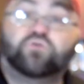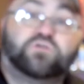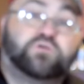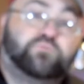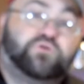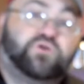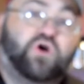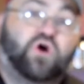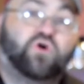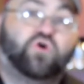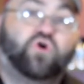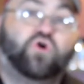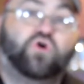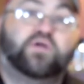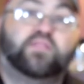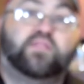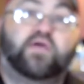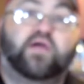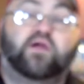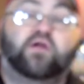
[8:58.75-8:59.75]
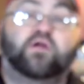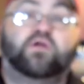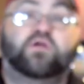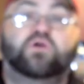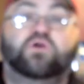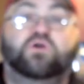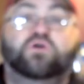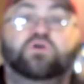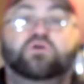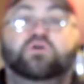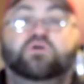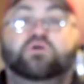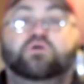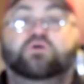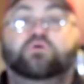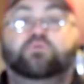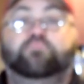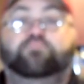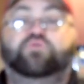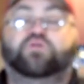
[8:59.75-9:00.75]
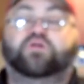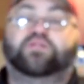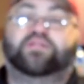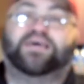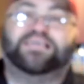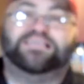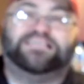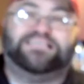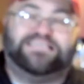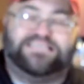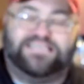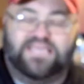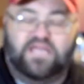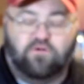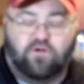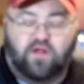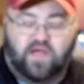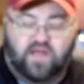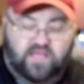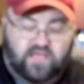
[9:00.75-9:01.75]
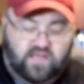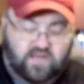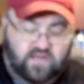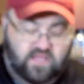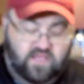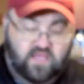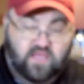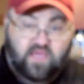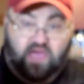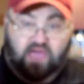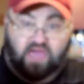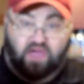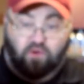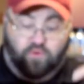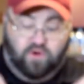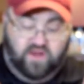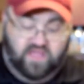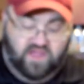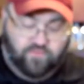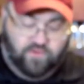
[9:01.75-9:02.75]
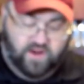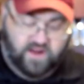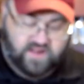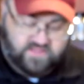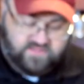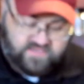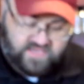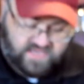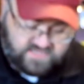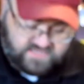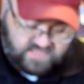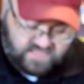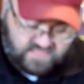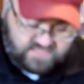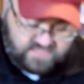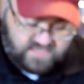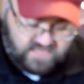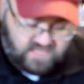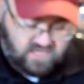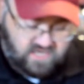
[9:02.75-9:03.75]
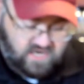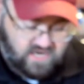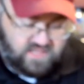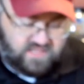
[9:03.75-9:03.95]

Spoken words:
some charcoal in there. Put a nice sear on it. And we're going to get ready to taste it. Let's get a cut of